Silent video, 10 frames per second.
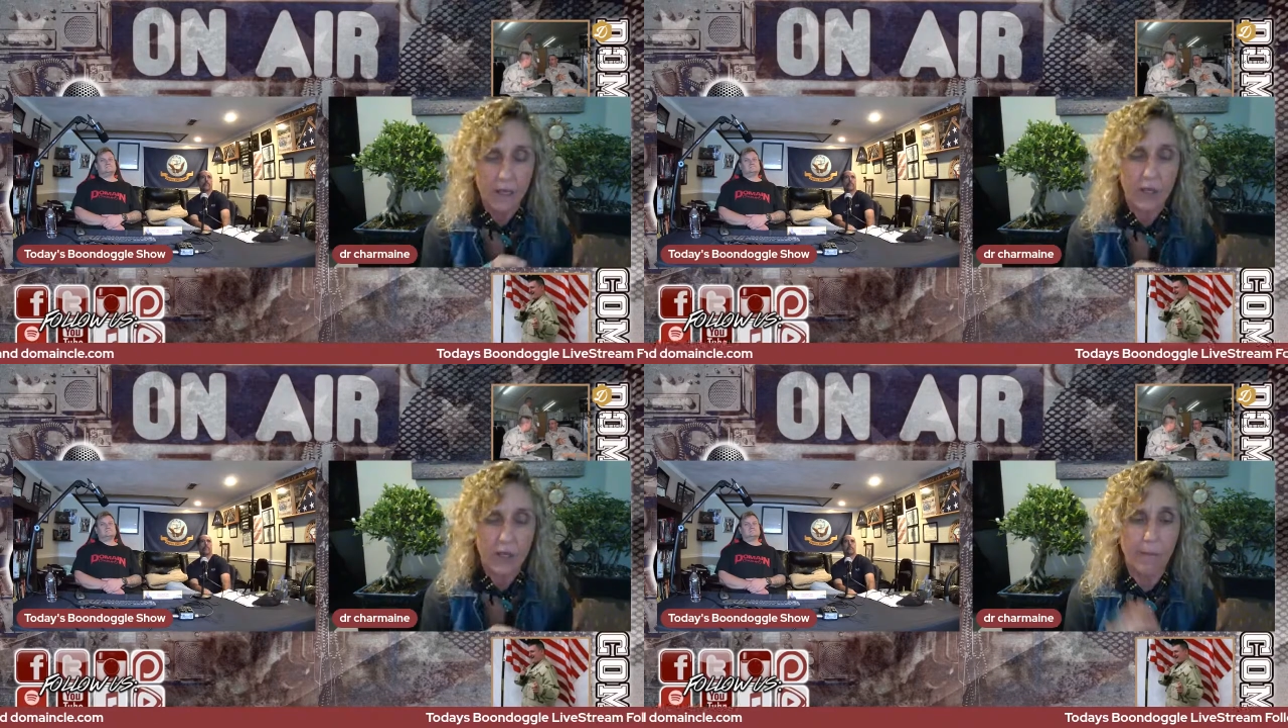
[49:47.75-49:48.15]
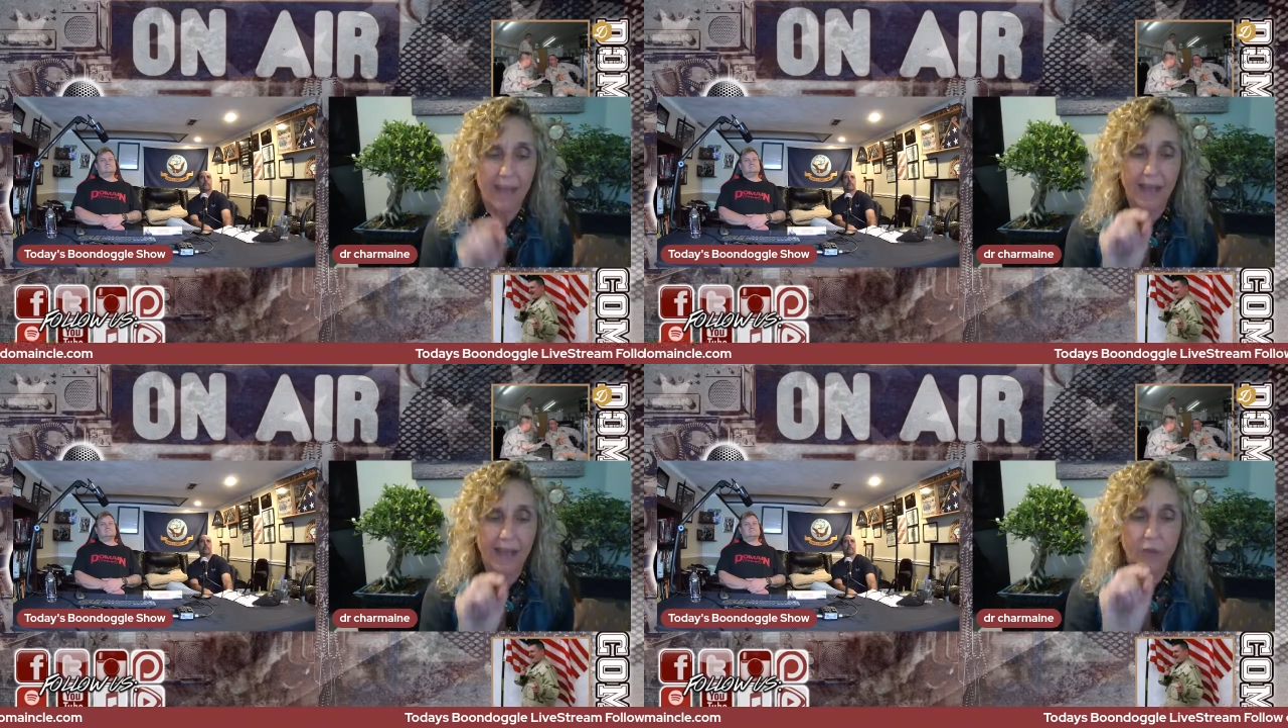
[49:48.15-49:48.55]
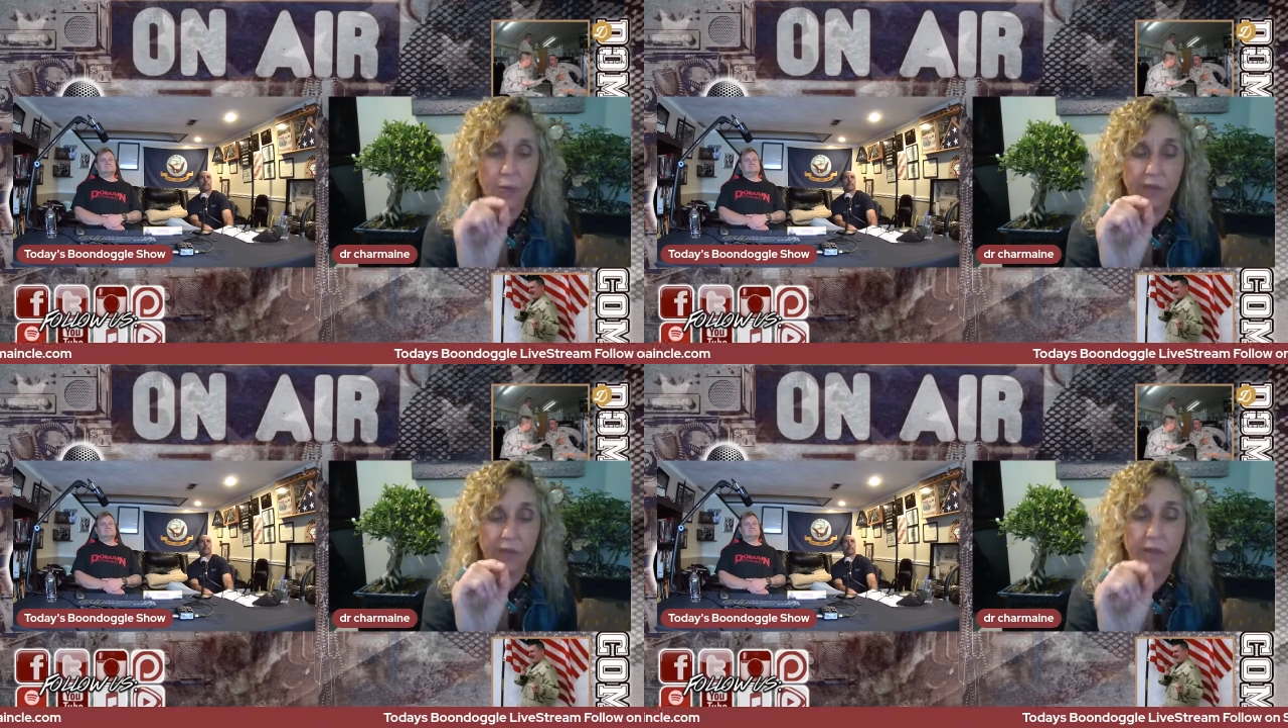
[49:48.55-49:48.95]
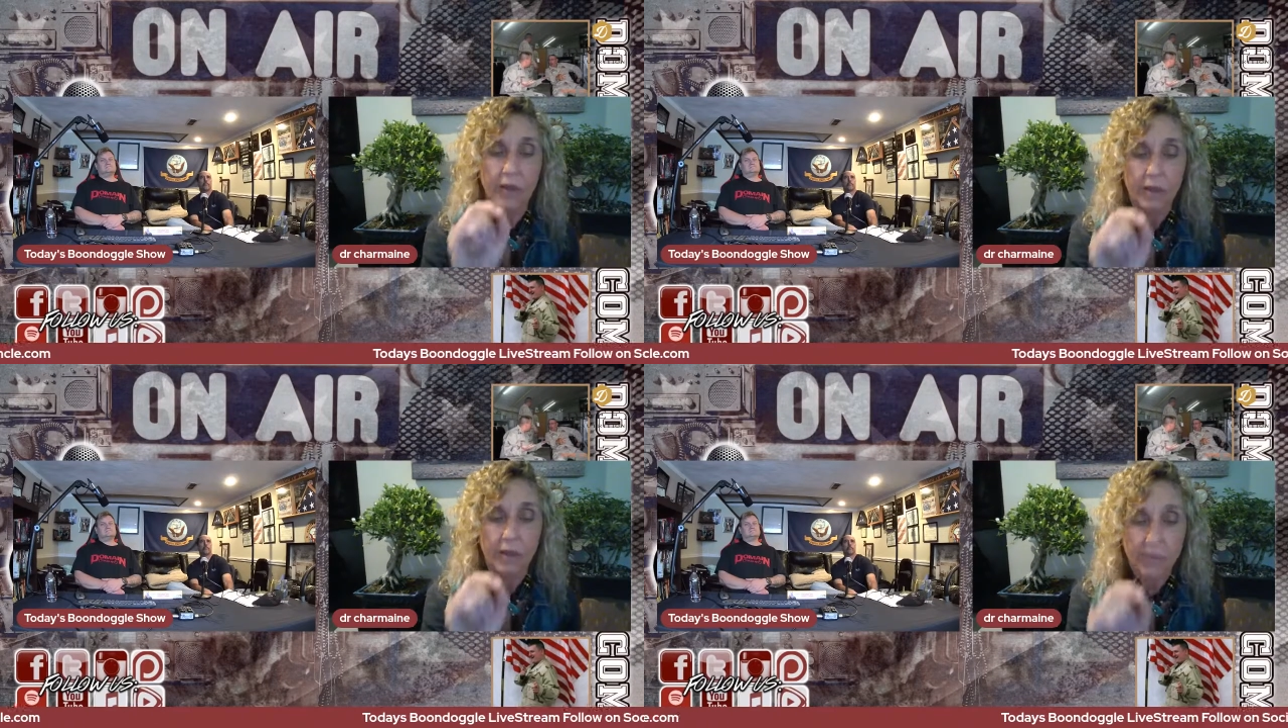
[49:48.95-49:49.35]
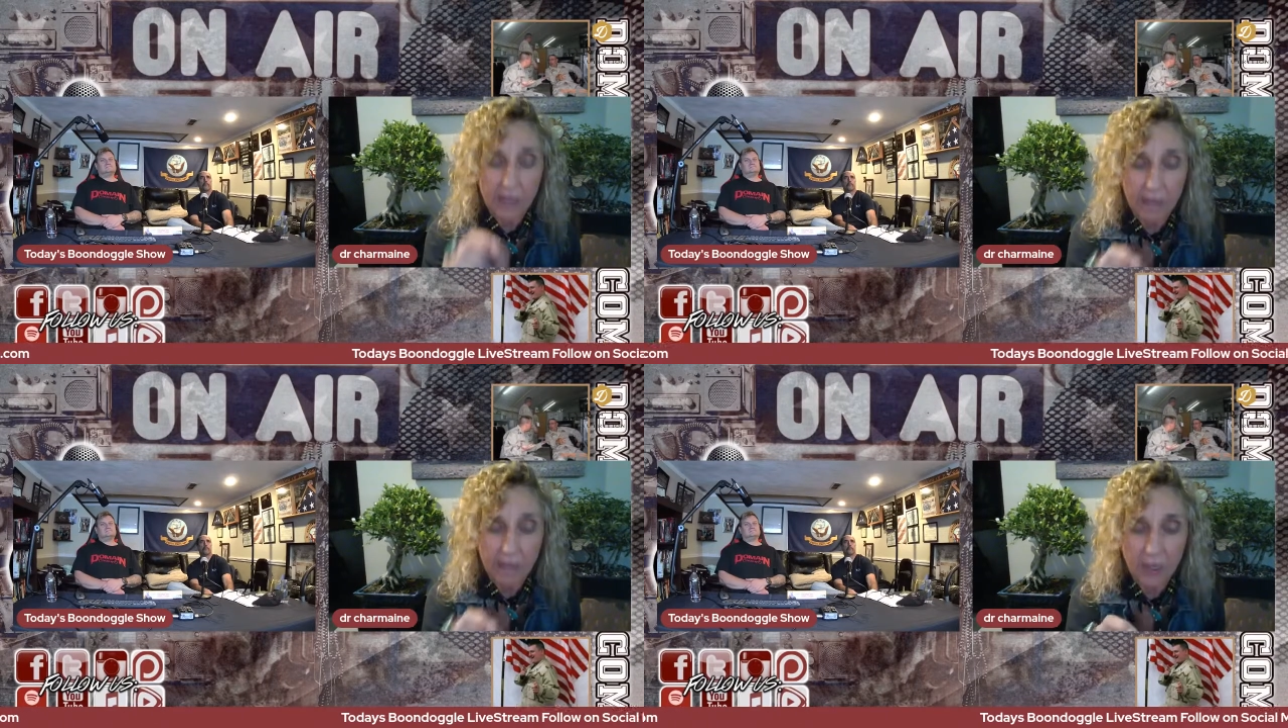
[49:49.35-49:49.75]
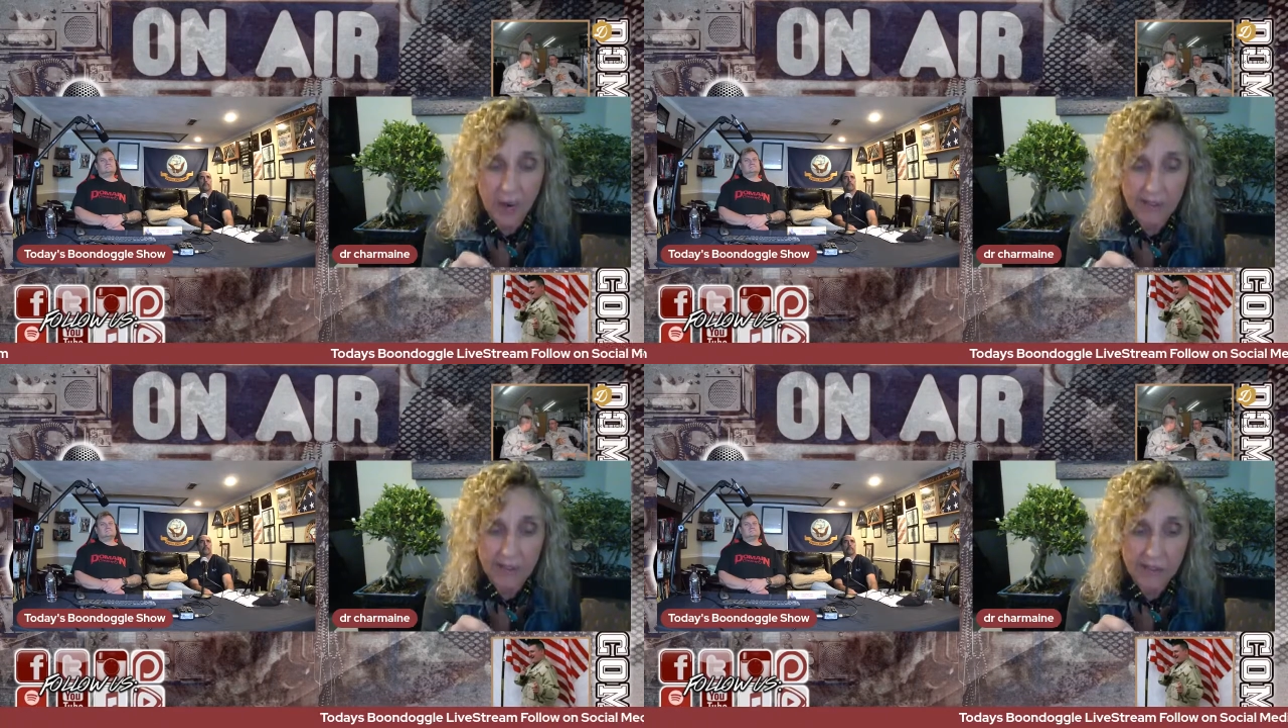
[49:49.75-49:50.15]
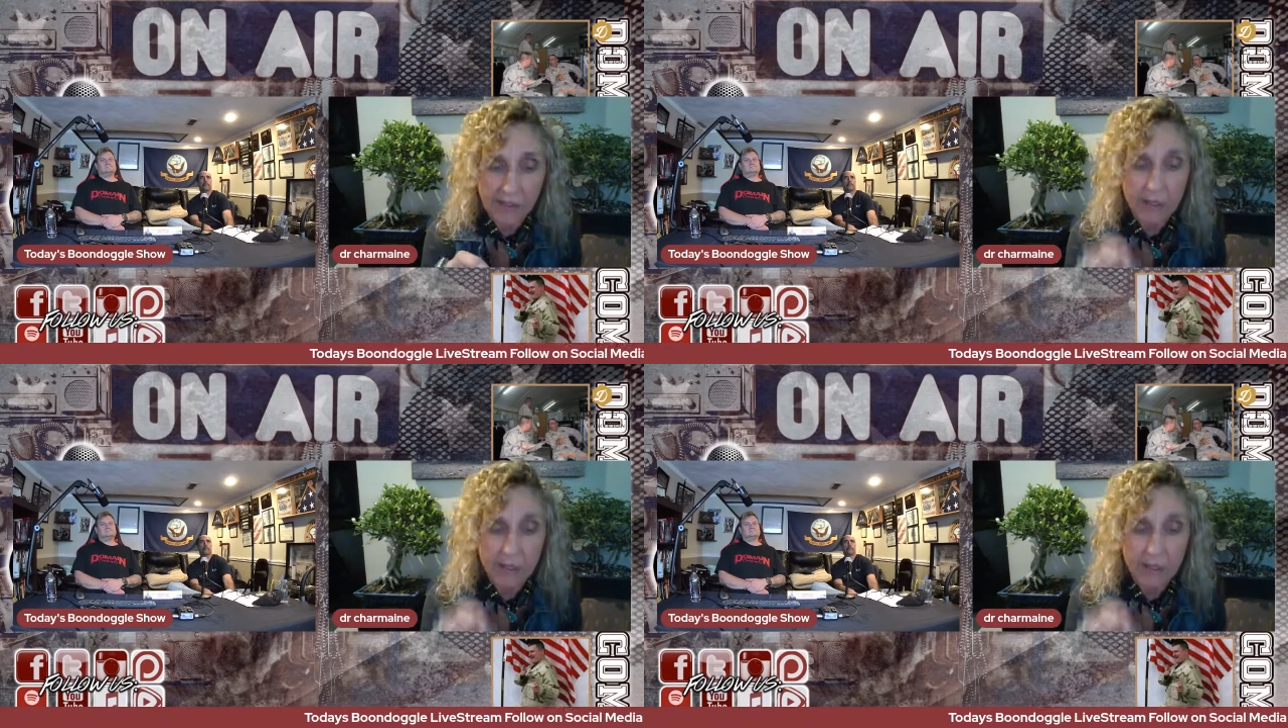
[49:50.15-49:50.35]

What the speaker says: combined with the amino acid